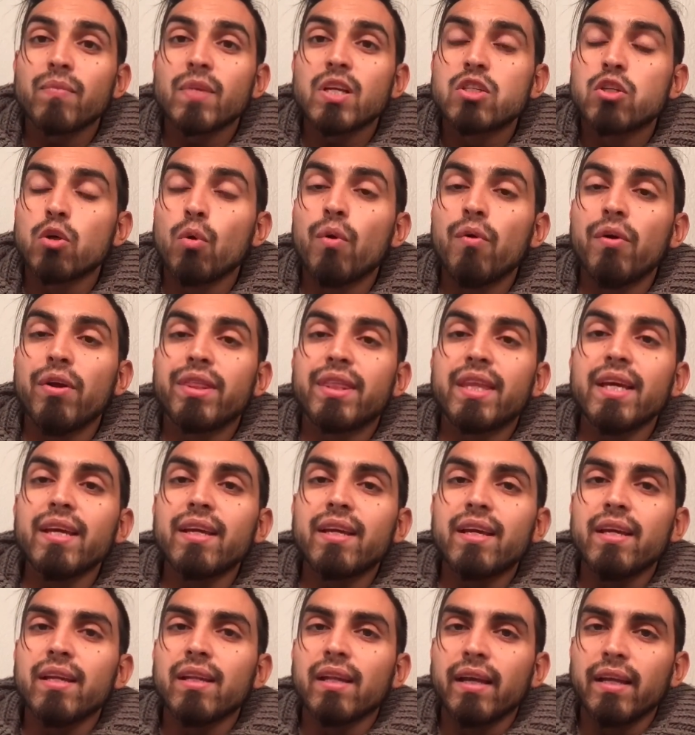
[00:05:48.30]
so we were
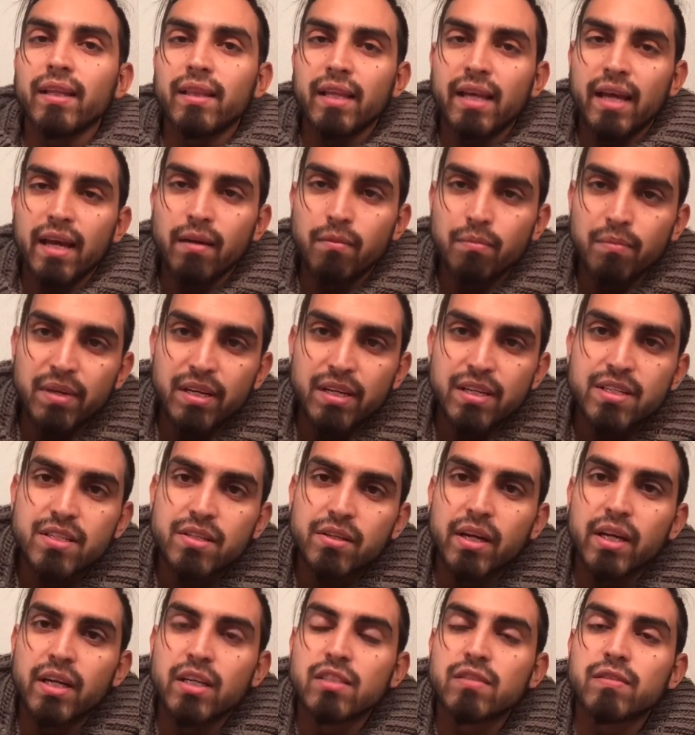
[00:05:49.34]
thinking, like the
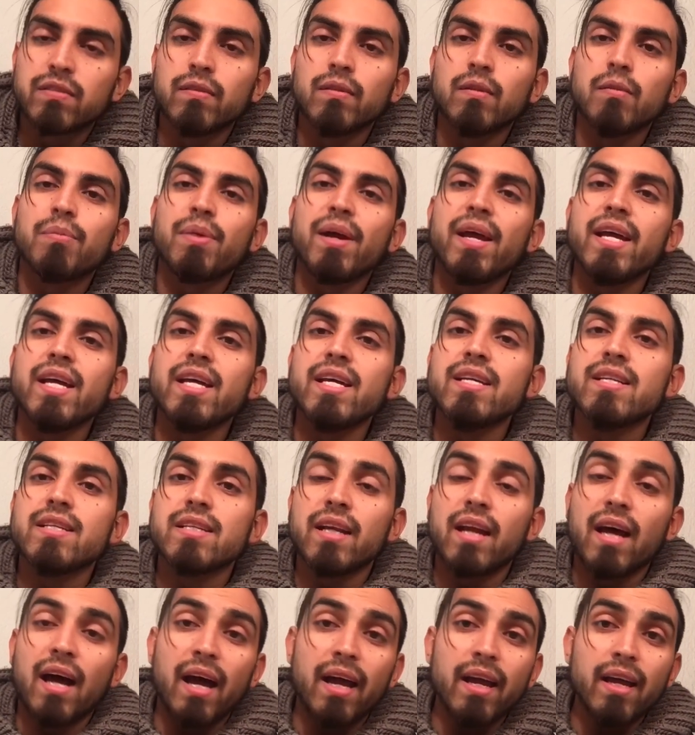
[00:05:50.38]
administrators from the page
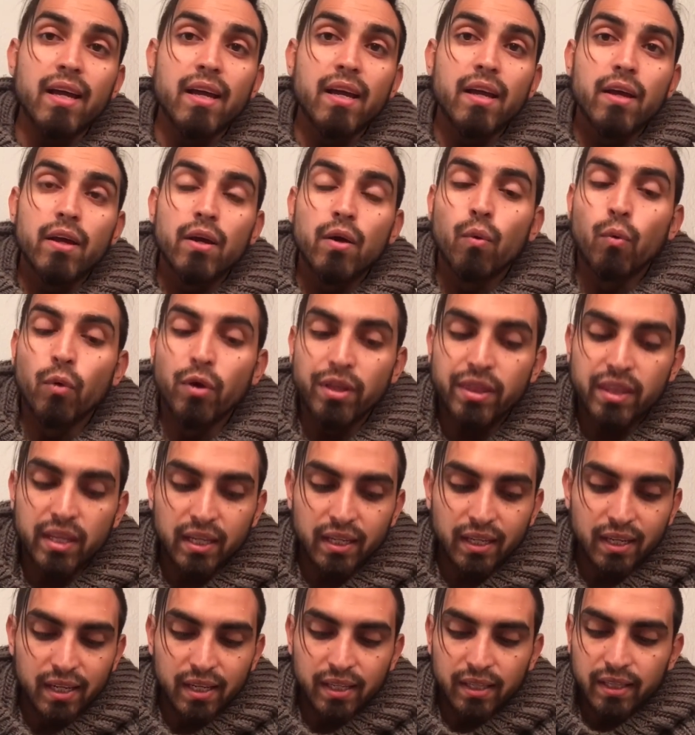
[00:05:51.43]
and I were
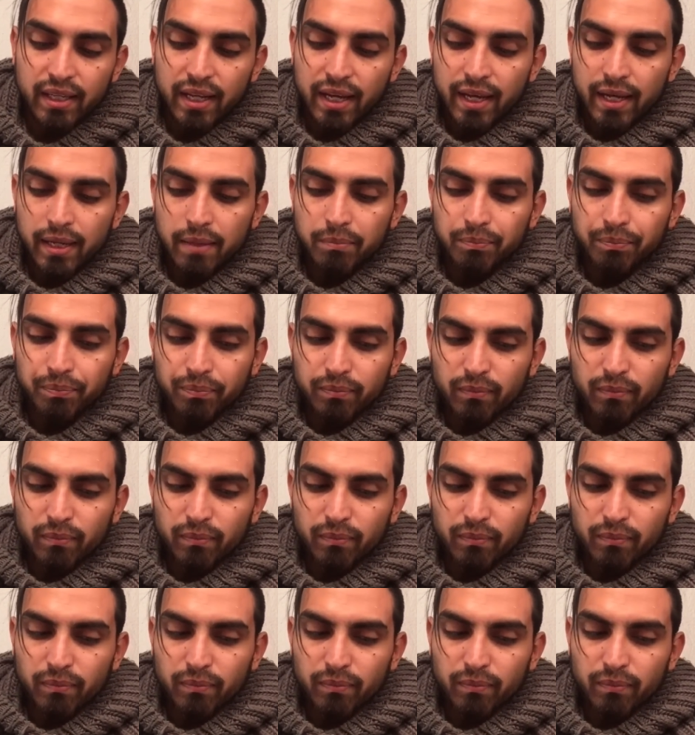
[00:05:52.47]
thinking that